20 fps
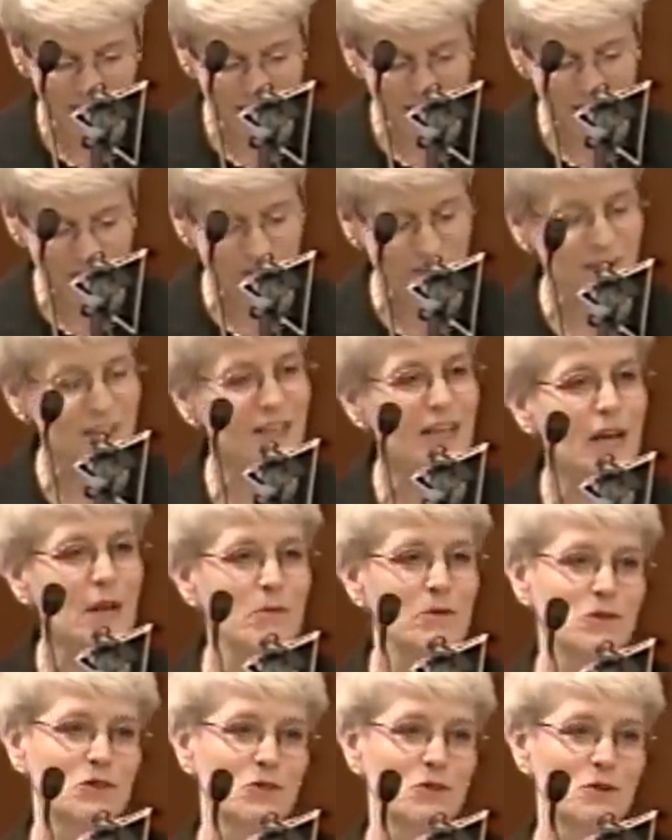he is in the
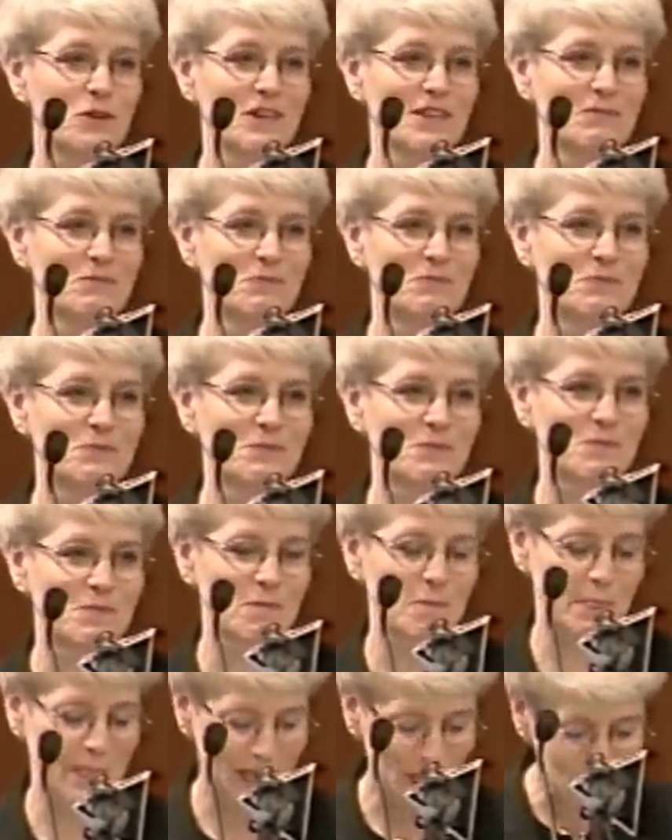laboratory.
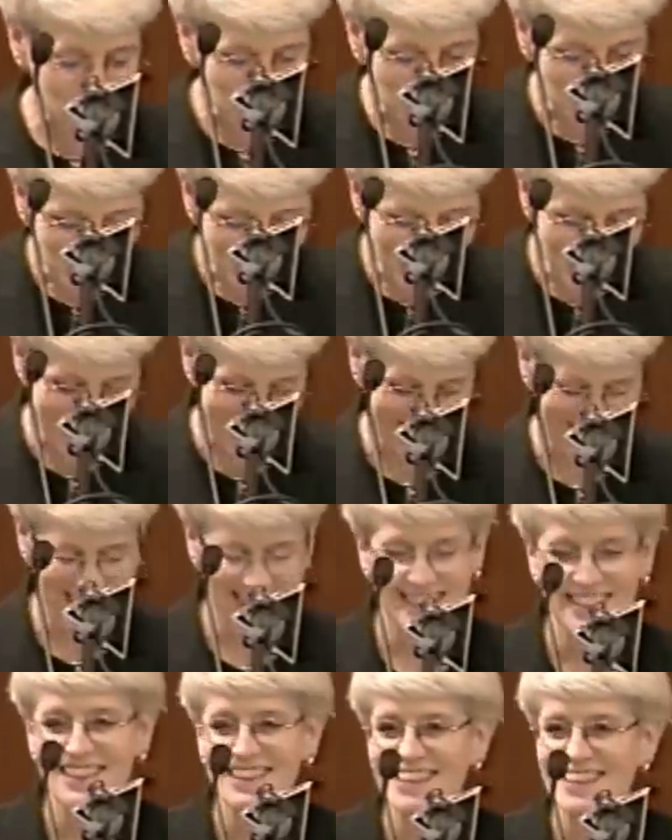He's unique,
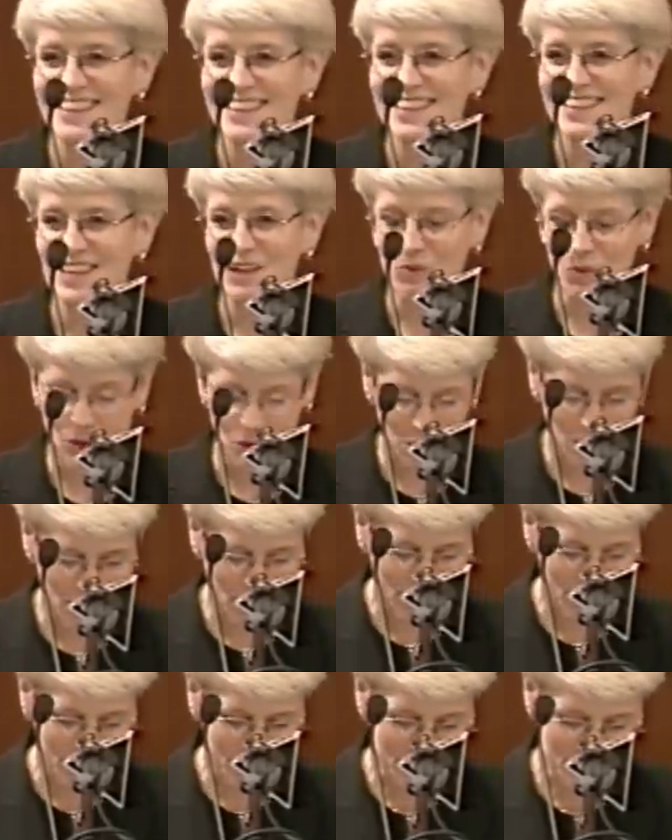and we're
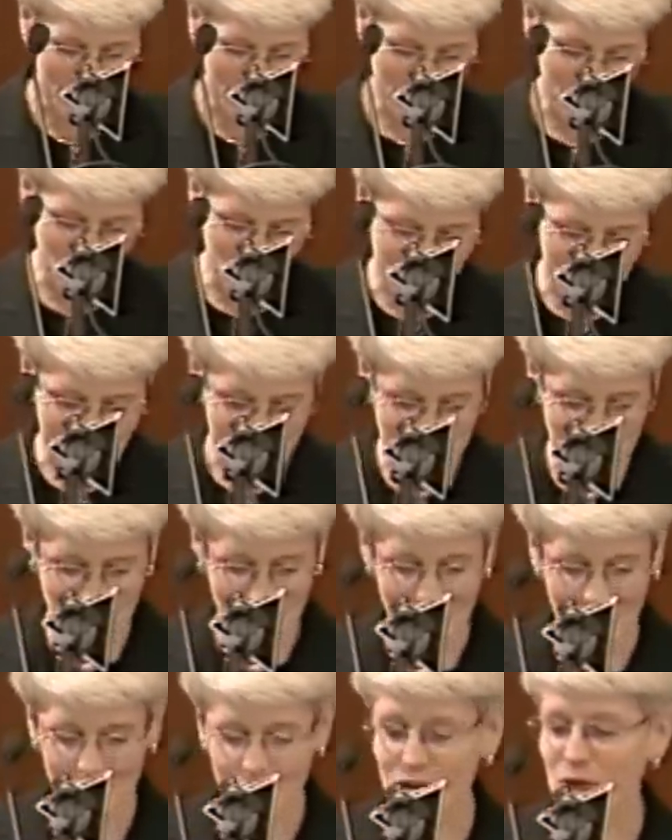honored and lucky to
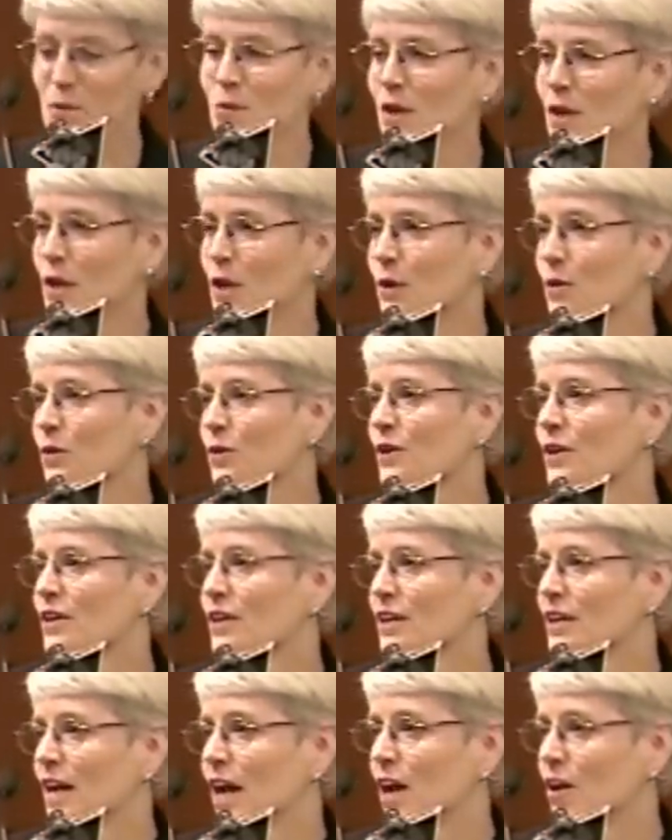have him here
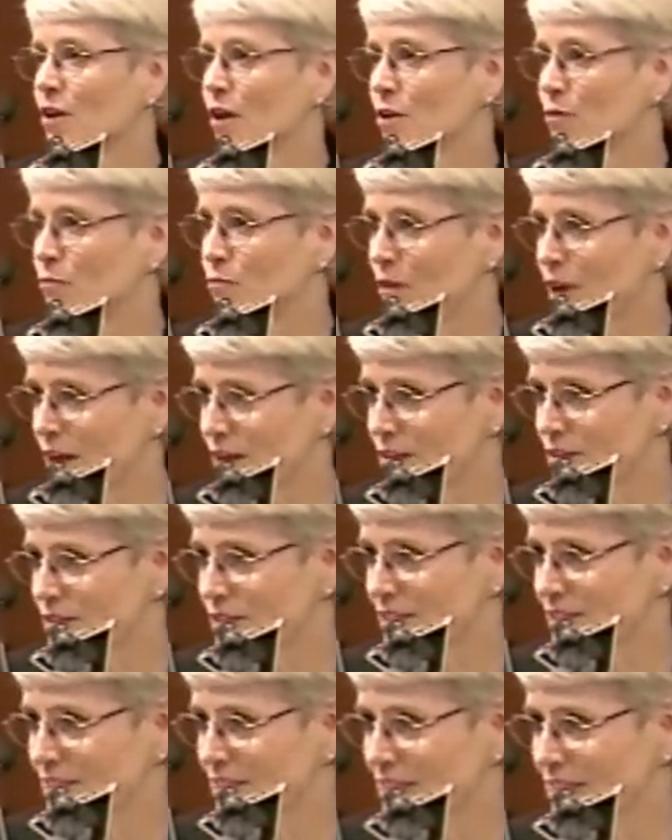on our
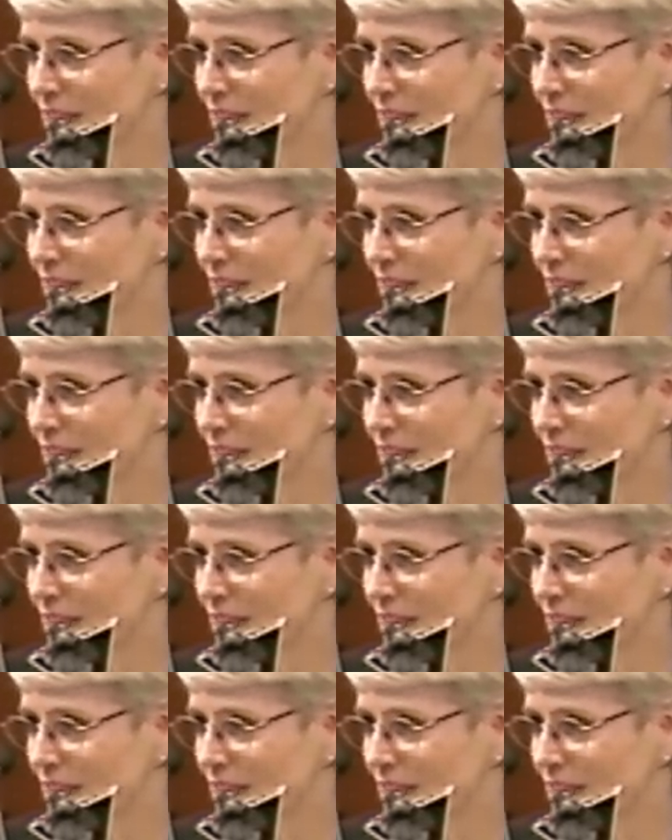faculty